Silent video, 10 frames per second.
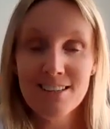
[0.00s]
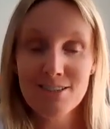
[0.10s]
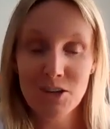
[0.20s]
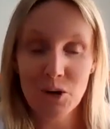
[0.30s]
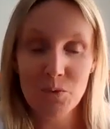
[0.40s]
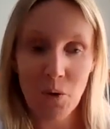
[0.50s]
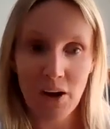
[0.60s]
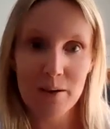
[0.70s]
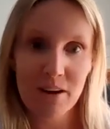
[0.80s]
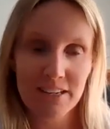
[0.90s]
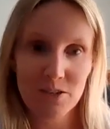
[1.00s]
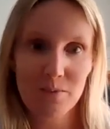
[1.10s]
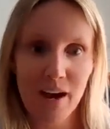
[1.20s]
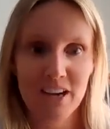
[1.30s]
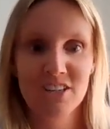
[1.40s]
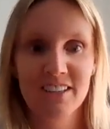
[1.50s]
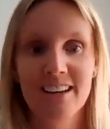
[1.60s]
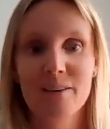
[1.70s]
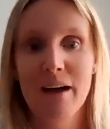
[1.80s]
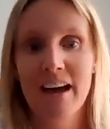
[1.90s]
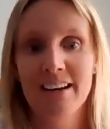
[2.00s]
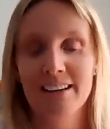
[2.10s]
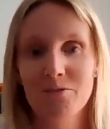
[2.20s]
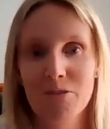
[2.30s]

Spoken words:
So why am I so passionate about it?